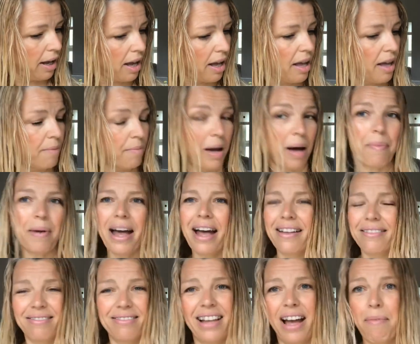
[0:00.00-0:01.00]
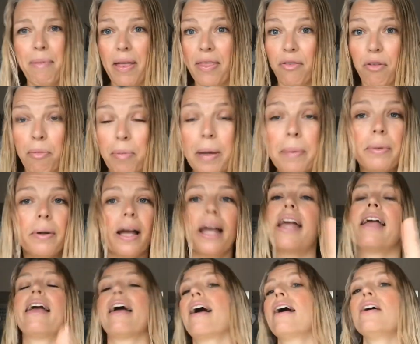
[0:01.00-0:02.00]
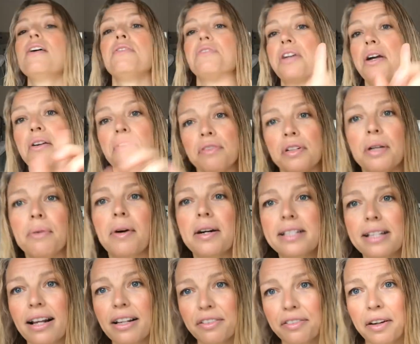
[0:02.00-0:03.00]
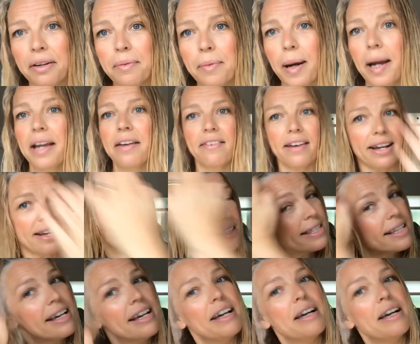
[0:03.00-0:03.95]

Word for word: Um, I bet I bet there are people here who don't even know what a telephone wire is.